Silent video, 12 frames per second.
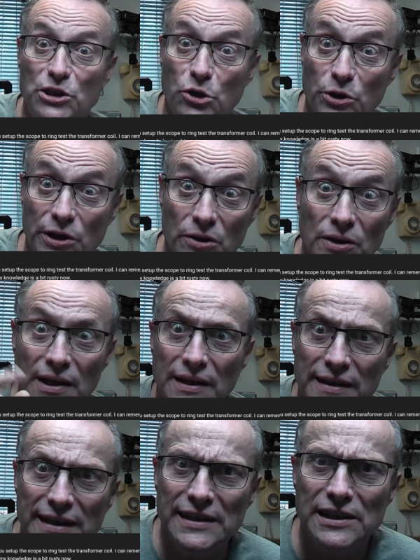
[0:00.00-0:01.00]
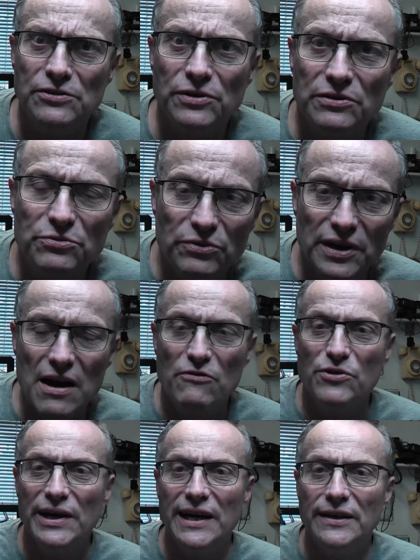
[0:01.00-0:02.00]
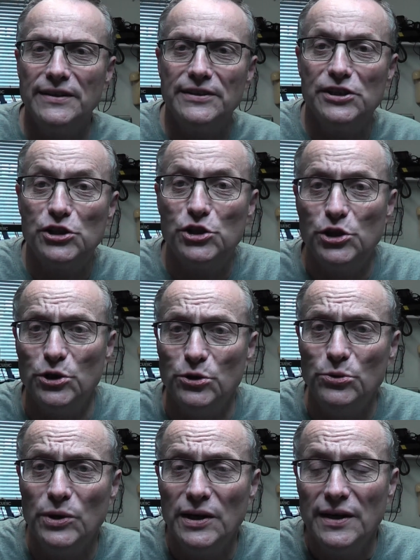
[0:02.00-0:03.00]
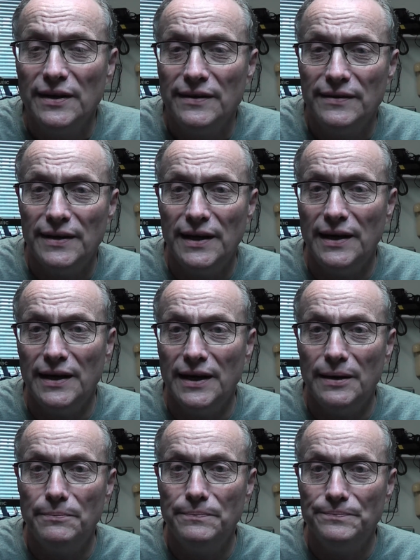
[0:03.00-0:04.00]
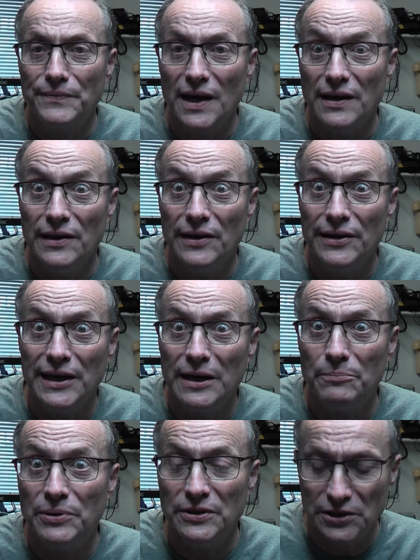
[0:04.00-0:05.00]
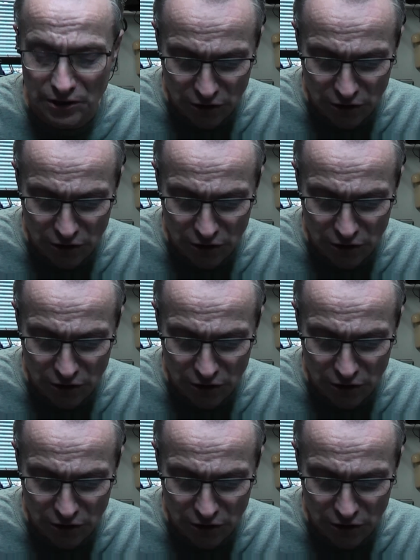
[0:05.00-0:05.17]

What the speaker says: coil? This is regards to the line output